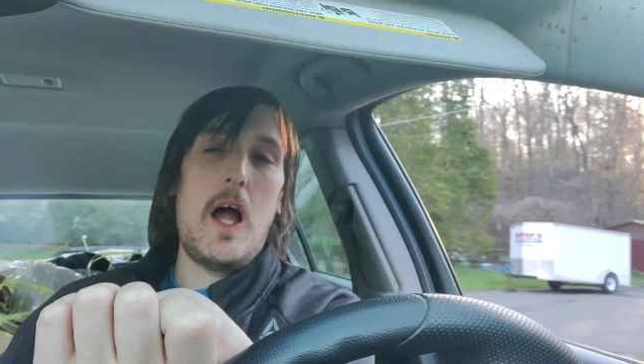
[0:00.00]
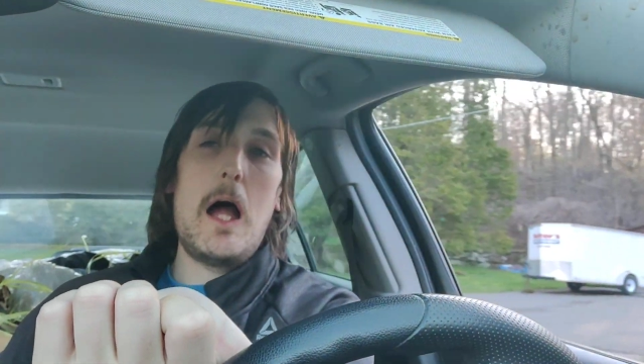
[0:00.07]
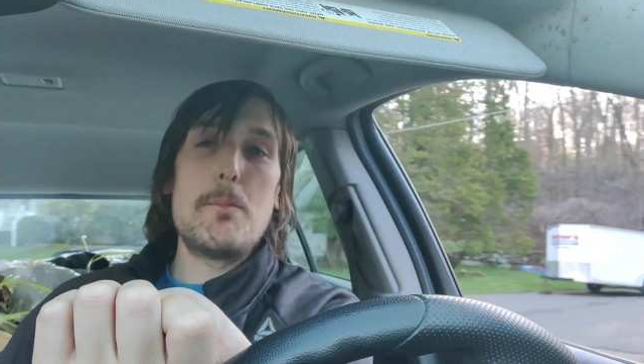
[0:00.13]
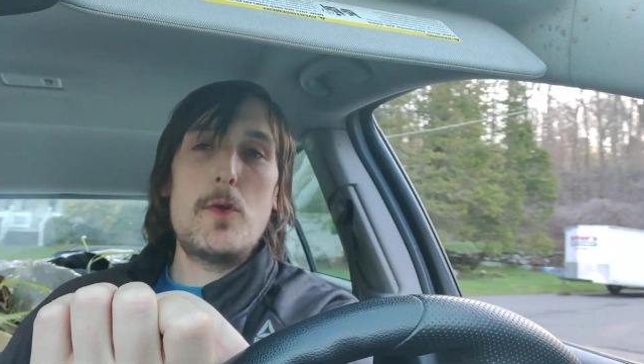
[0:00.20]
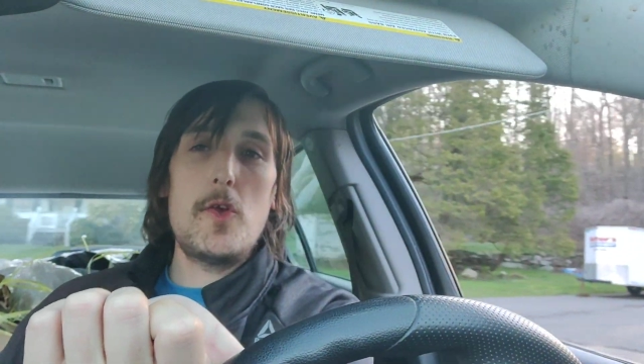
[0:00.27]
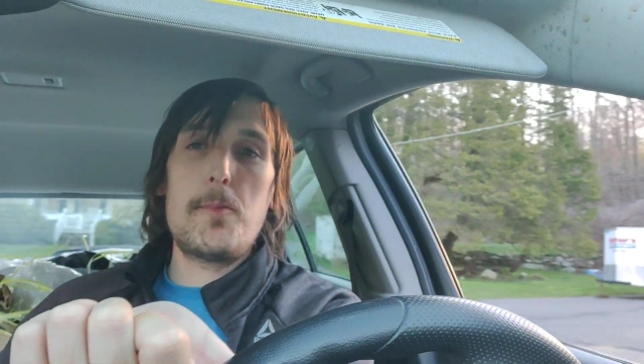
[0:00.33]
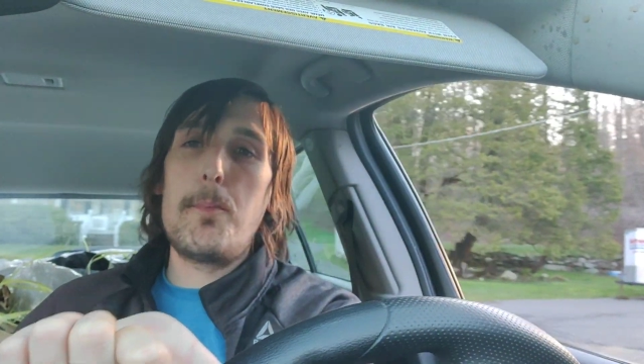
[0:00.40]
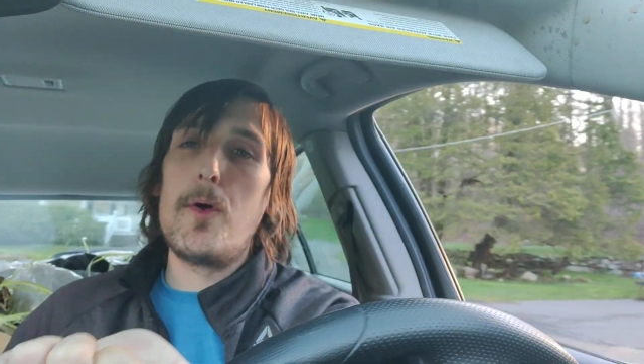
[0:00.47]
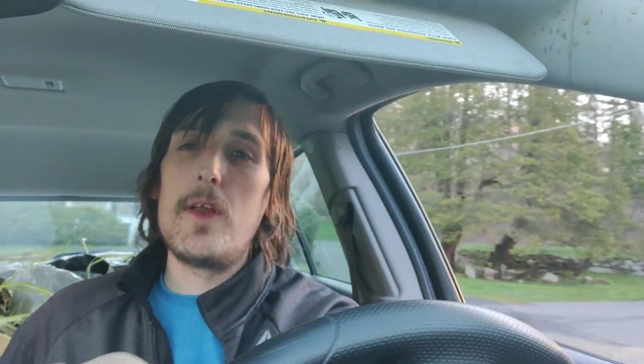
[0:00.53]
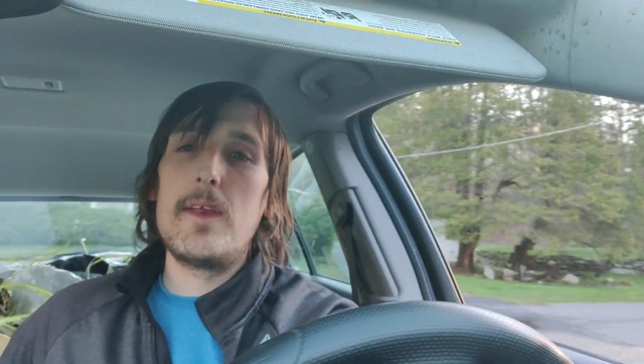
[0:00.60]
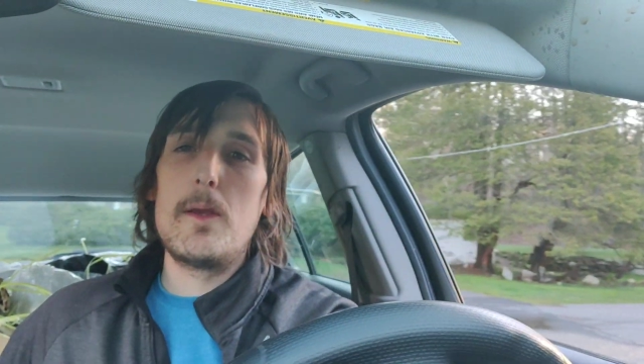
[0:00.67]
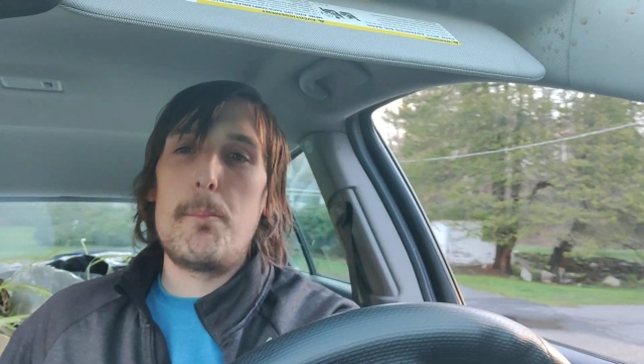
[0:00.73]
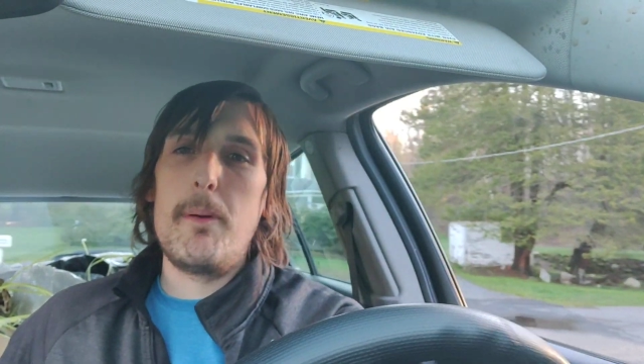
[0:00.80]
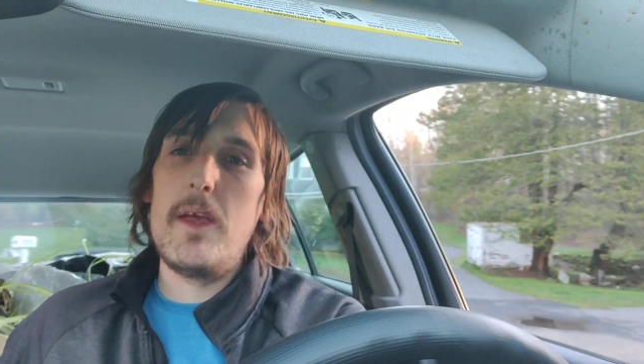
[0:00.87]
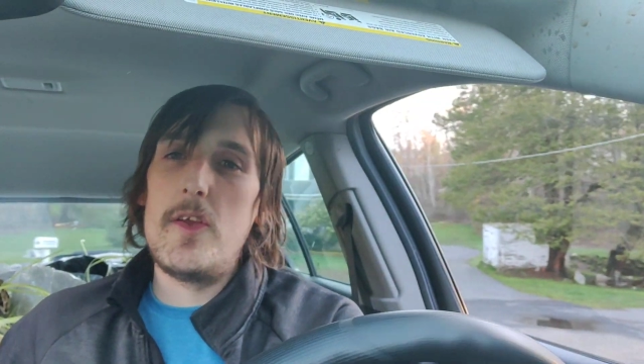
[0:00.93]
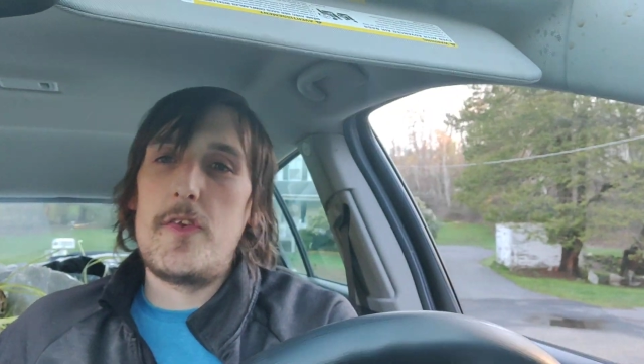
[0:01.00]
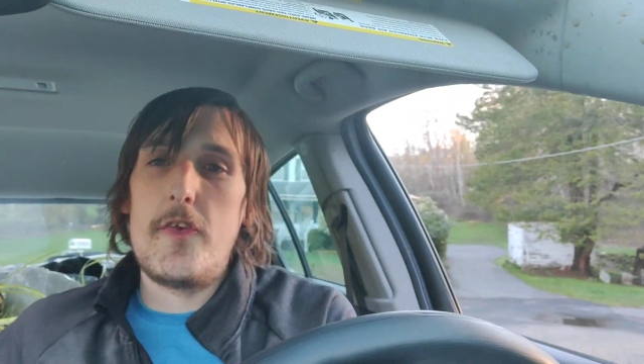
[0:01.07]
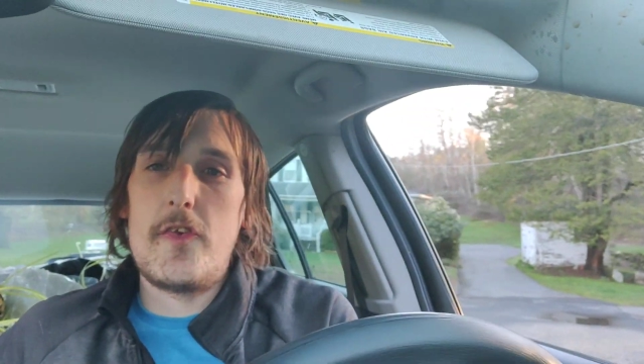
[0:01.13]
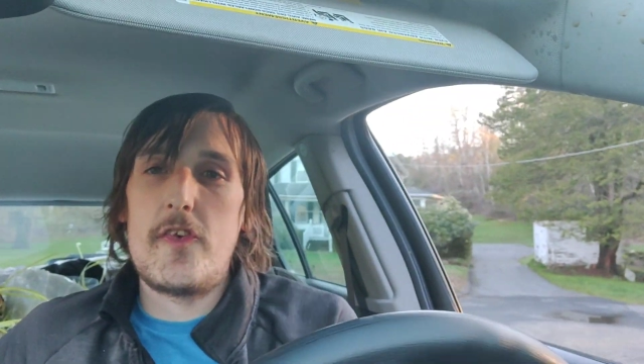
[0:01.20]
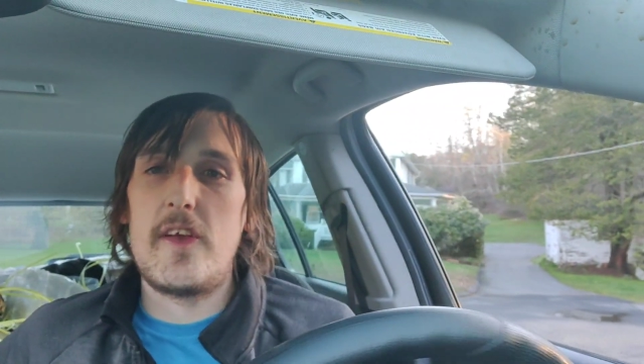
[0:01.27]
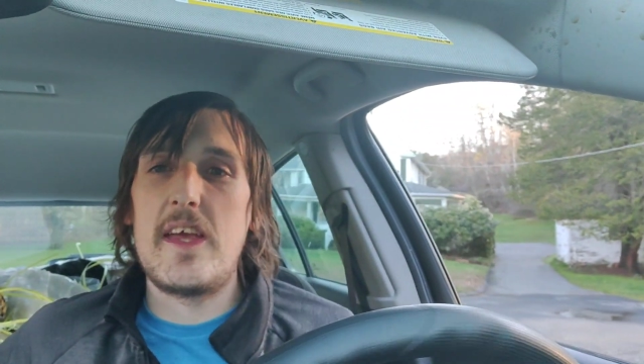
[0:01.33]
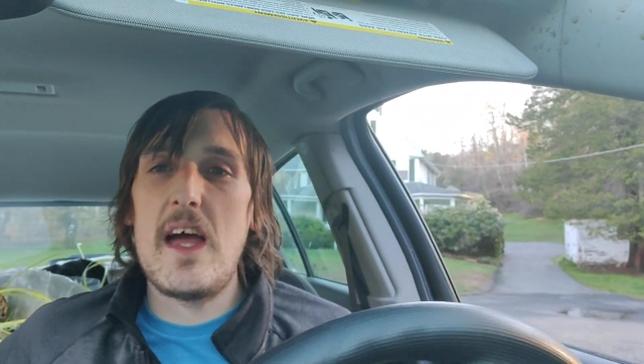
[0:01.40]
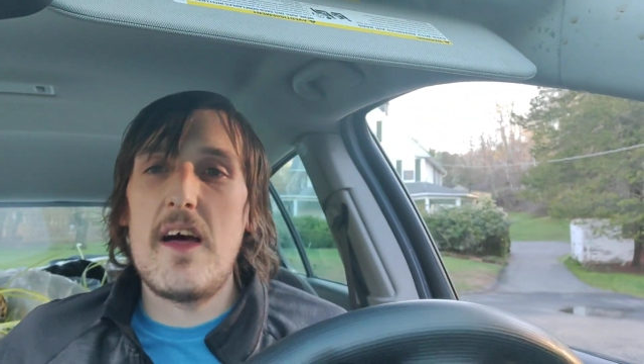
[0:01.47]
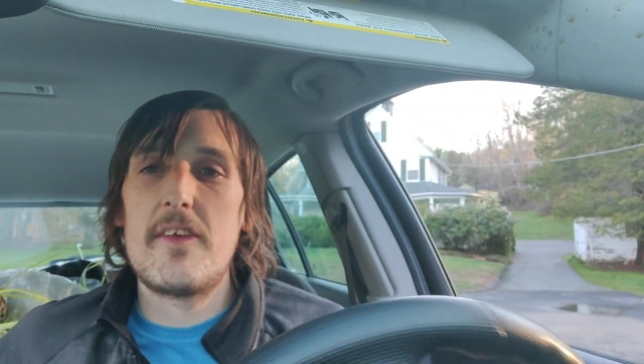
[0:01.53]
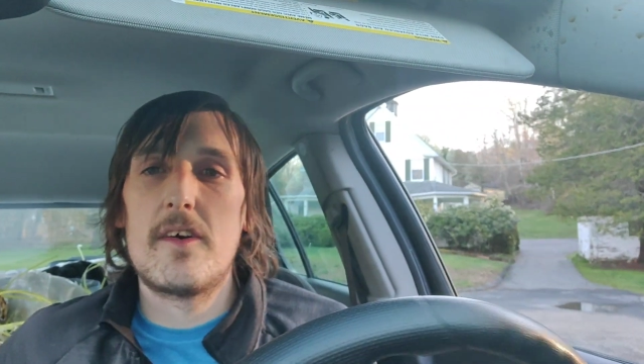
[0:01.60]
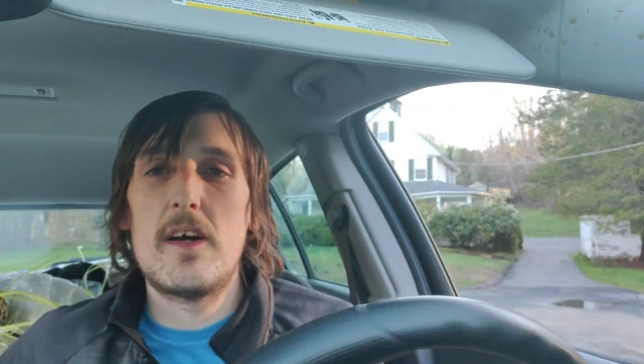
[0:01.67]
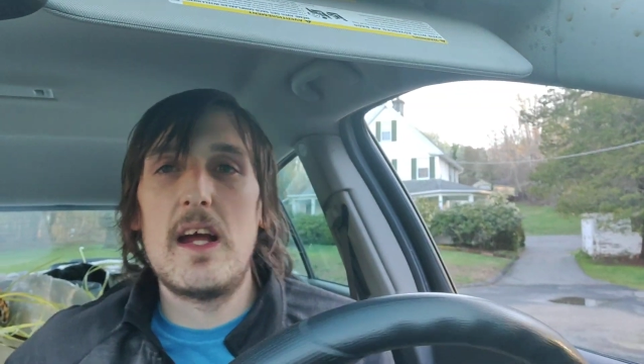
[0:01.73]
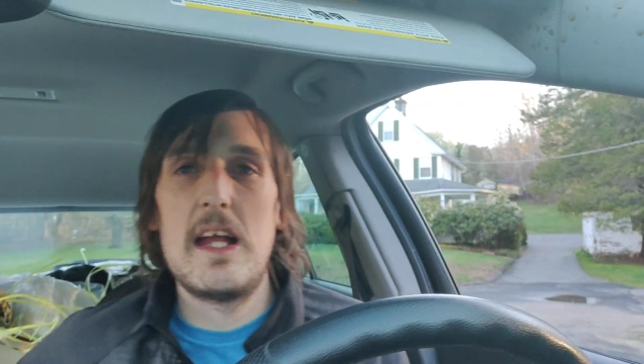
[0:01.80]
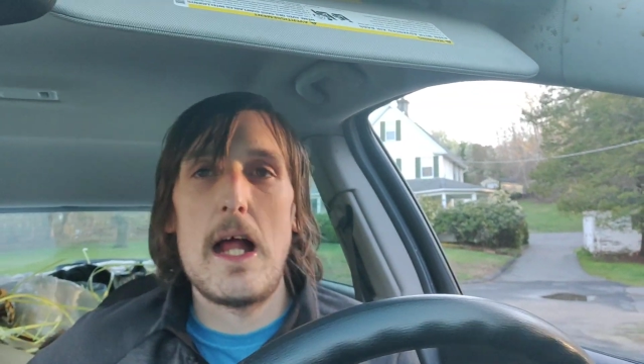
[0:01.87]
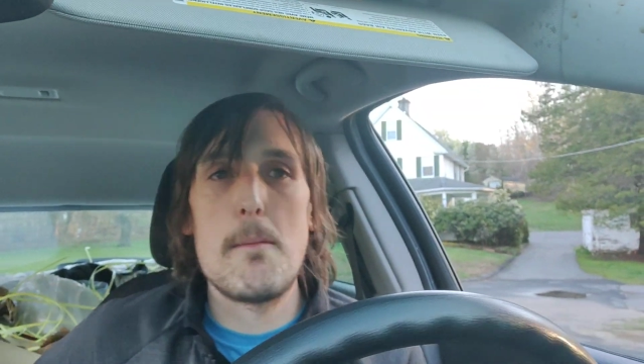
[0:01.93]
I'm just putting the pieces
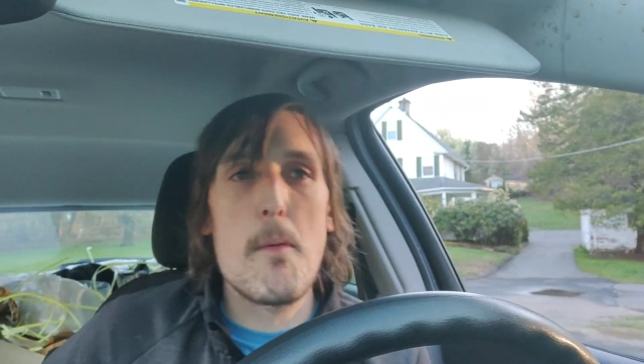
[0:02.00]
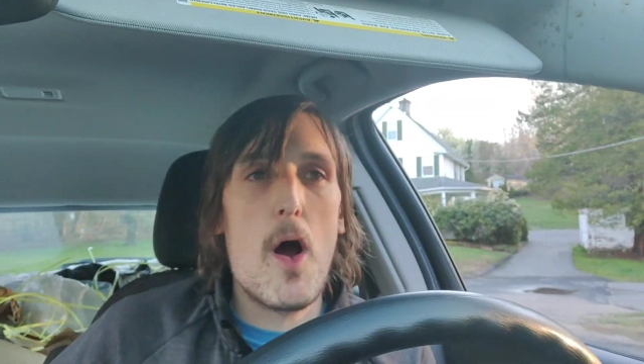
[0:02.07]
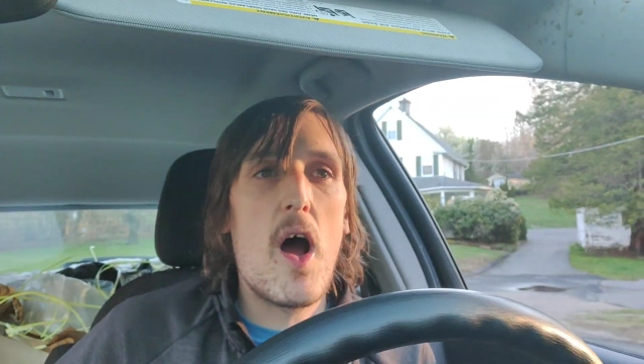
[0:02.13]
together and I'm